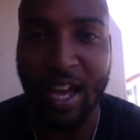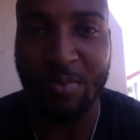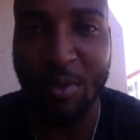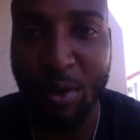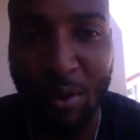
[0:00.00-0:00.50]
how
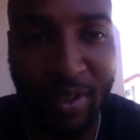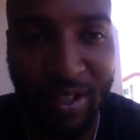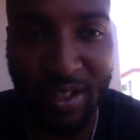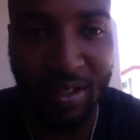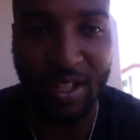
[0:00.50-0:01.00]
you move.
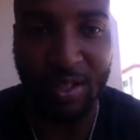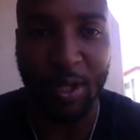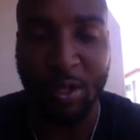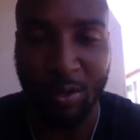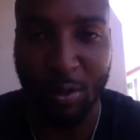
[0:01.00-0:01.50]
Let's
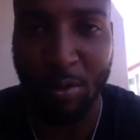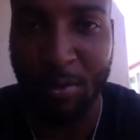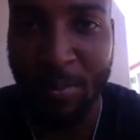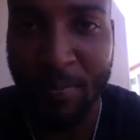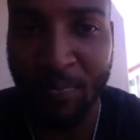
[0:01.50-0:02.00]
put you
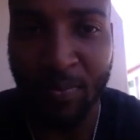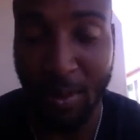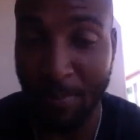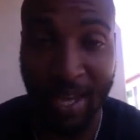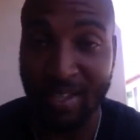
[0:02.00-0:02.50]
through the
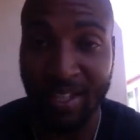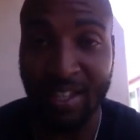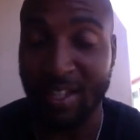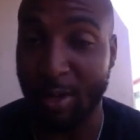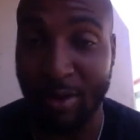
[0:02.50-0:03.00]

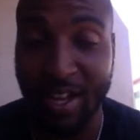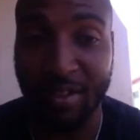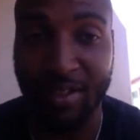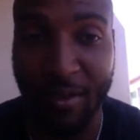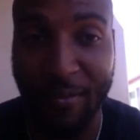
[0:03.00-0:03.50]
basics,
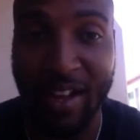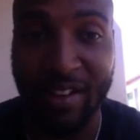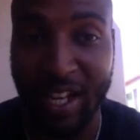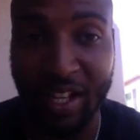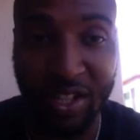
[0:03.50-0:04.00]
learning the
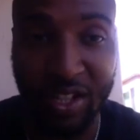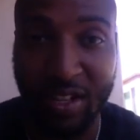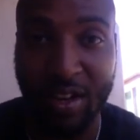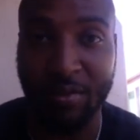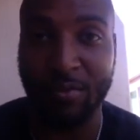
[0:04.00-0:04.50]
foundation
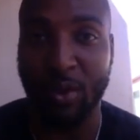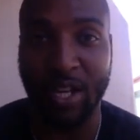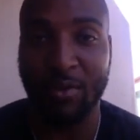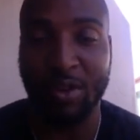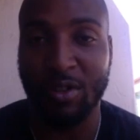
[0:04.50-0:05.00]
of
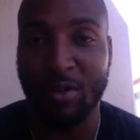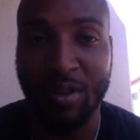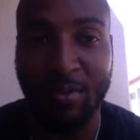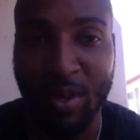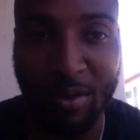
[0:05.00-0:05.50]
whatever you're
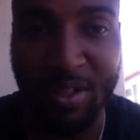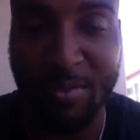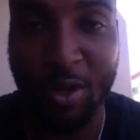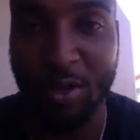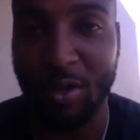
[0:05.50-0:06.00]
doing, whether it's
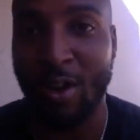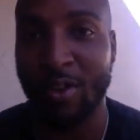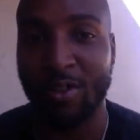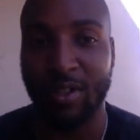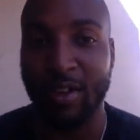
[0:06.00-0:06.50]
martial
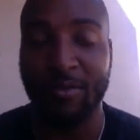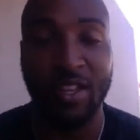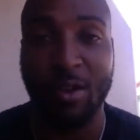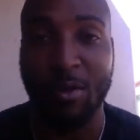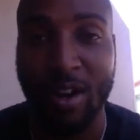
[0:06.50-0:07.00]
arts or
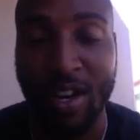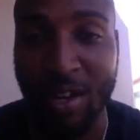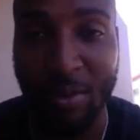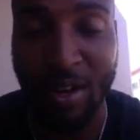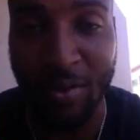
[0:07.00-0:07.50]
lifting or
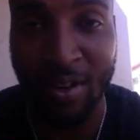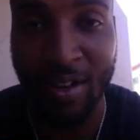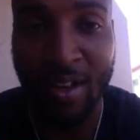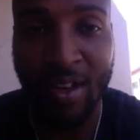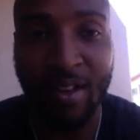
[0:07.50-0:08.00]
running, whatever.
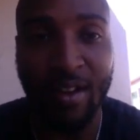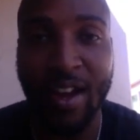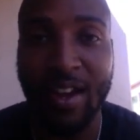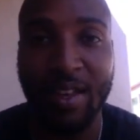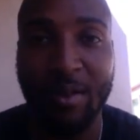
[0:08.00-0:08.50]
Right.
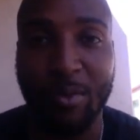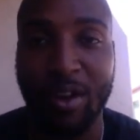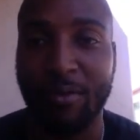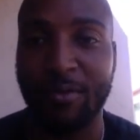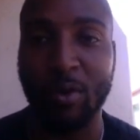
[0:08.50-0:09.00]
And then we're going
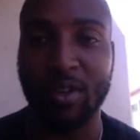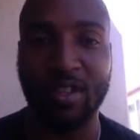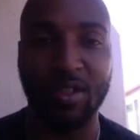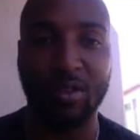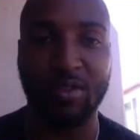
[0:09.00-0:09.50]
to focus
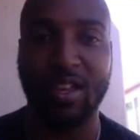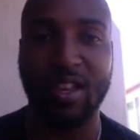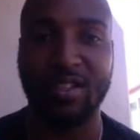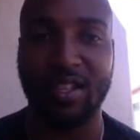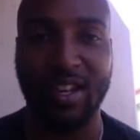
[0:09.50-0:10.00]
on those
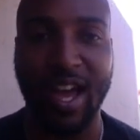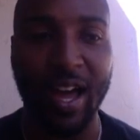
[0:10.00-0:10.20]
things and